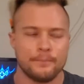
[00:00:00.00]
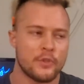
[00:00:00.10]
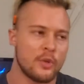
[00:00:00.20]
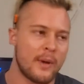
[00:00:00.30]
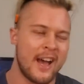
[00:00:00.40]

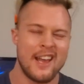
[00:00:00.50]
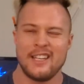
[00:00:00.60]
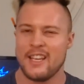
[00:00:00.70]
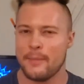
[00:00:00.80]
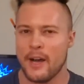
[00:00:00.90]
So my
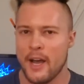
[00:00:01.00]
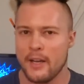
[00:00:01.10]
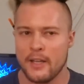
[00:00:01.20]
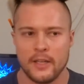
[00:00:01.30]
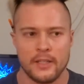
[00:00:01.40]
idea behind
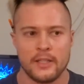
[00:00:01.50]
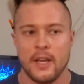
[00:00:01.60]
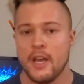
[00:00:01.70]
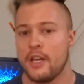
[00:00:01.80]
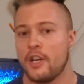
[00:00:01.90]
it is
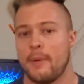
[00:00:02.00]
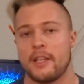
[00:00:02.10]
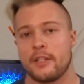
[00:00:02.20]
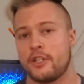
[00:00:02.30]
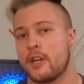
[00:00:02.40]
you're
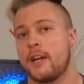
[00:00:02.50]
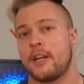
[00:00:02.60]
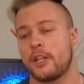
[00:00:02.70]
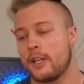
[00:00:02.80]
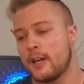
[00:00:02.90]
basically trying
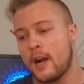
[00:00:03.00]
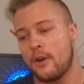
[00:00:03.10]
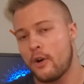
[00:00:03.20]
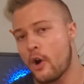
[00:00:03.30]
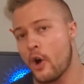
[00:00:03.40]
to clear
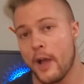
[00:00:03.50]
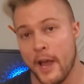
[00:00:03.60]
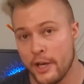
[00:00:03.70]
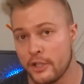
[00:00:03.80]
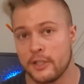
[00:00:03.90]
out all
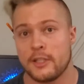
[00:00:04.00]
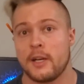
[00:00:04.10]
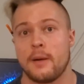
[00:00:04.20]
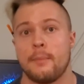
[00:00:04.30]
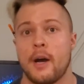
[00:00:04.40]
androgens out of
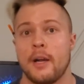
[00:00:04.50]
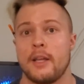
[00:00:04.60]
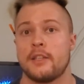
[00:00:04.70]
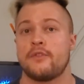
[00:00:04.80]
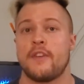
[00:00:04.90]
your body
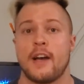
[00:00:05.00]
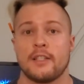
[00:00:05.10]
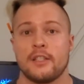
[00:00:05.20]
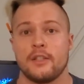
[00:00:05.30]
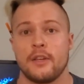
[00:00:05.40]
as
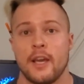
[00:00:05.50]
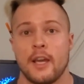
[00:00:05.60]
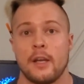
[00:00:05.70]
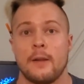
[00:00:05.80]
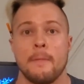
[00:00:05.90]
fast as you
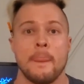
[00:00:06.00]
can